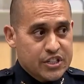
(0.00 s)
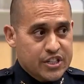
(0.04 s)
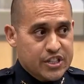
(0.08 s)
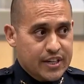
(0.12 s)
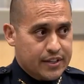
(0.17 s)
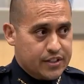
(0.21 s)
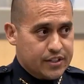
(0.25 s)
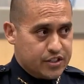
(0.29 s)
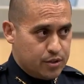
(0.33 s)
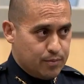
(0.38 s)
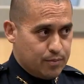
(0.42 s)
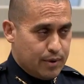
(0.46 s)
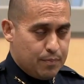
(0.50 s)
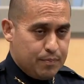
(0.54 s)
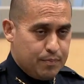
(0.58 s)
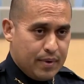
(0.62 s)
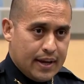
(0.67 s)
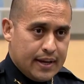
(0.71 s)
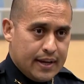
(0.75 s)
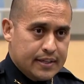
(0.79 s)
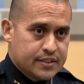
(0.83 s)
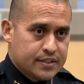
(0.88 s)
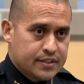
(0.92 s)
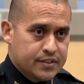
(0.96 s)
changed? You might be
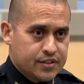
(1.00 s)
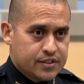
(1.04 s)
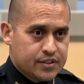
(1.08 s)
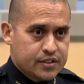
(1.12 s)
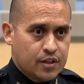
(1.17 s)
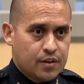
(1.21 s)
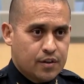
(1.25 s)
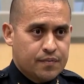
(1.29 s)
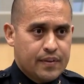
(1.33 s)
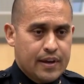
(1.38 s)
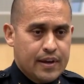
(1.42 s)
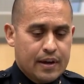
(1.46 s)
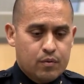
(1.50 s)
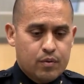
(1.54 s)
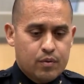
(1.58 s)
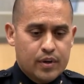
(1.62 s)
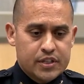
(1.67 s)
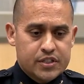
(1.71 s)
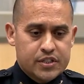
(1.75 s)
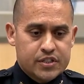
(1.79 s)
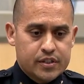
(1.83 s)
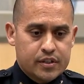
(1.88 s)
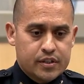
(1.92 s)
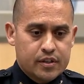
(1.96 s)
asking yourself that
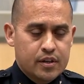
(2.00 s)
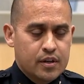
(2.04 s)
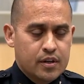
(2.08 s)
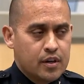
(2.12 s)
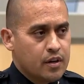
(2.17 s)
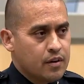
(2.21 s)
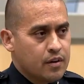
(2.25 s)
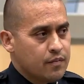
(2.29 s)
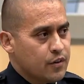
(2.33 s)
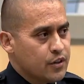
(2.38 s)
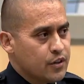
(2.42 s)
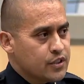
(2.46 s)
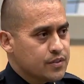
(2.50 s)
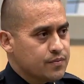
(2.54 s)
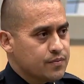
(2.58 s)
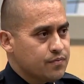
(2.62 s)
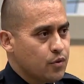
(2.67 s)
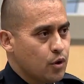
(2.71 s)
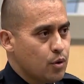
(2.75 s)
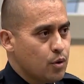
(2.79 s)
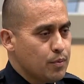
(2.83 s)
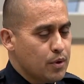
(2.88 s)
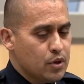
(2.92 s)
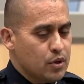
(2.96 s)
question. First and
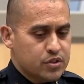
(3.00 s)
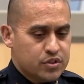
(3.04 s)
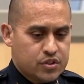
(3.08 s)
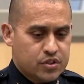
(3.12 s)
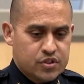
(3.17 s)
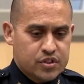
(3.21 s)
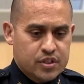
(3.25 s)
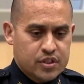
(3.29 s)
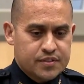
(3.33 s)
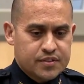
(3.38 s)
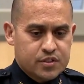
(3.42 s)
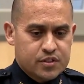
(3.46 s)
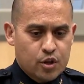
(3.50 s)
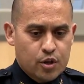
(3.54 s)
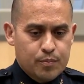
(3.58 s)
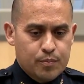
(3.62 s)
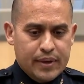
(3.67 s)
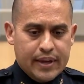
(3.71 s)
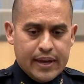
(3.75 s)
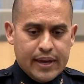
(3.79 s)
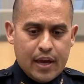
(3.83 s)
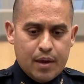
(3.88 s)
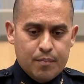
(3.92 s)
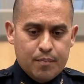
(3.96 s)
foremost, Chief Story
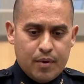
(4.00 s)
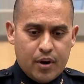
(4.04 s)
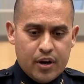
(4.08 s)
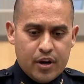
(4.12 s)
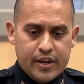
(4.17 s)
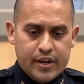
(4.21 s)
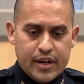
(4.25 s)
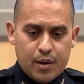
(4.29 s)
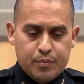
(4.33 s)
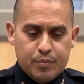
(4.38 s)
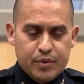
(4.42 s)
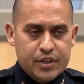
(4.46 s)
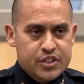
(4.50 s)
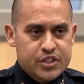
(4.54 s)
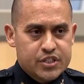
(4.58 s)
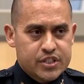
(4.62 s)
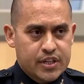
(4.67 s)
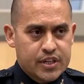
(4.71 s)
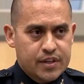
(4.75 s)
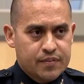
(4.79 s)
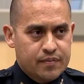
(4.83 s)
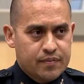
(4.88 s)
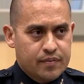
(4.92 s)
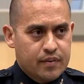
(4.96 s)
became our Deputy
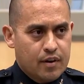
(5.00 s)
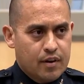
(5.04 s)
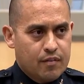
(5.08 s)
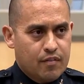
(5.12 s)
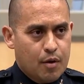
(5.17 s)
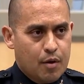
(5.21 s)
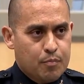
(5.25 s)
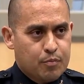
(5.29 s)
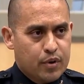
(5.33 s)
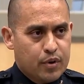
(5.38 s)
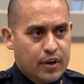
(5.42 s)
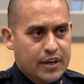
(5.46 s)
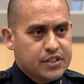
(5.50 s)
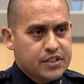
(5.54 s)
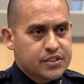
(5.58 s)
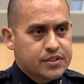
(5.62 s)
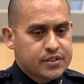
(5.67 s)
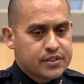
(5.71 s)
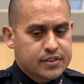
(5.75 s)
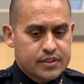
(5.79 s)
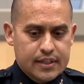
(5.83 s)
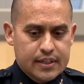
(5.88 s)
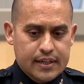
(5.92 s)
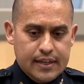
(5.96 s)
Chief of
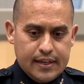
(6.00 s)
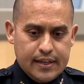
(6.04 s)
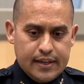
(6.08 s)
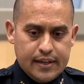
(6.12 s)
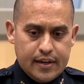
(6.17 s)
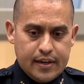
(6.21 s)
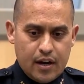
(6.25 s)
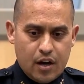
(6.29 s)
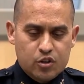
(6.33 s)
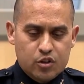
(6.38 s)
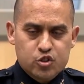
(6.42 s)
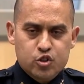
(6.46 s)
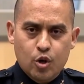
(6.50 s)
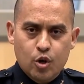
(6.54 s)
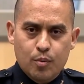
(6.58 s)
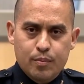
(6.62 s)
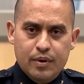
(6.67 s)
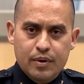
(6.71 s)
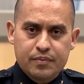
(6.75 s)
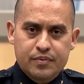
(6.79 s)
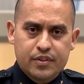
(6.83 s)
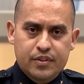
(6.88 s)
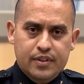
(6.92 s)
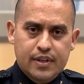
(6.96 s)
Operations in
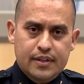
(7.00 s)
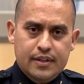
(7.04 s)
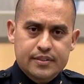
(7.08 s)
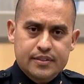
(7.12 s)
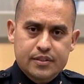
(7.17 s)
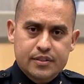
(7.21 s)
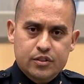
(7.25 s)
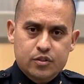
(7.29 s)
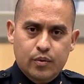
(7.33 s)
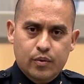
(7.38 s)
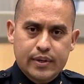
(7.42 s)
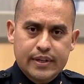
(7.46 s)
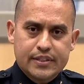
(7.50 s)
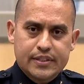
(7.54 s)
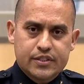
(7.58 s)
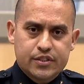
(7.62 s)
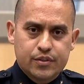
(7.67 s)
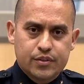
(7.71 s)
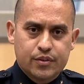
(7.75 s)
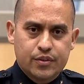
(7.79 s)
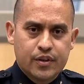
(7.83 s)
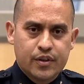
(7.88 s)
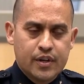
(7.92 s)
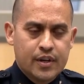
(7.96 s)
October of two thousand twenty-two.